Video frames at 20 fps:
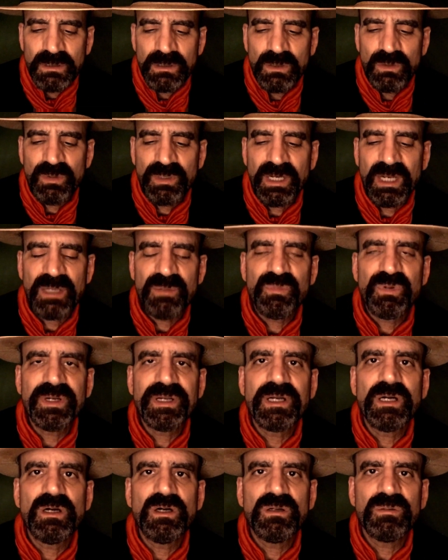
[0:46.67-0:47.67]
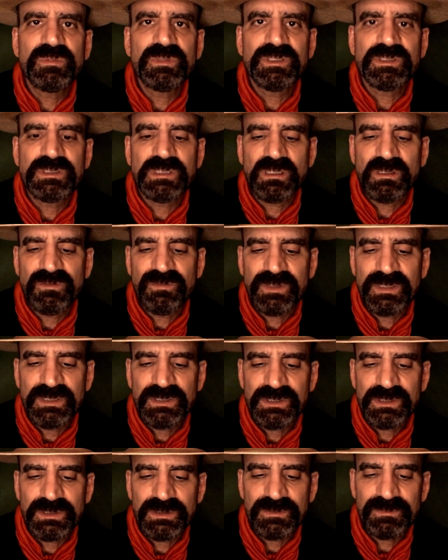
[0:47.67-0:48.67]
Who can I bring home to
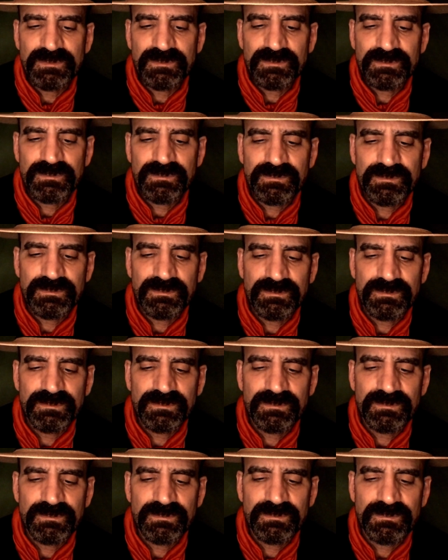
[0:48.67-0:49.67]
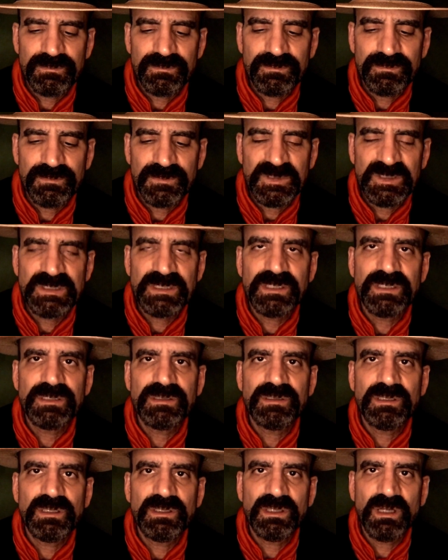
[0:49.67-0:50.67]
salvation? Is
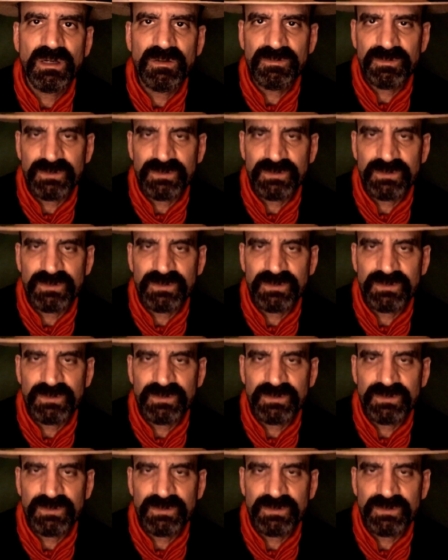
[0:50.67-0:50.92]
it enough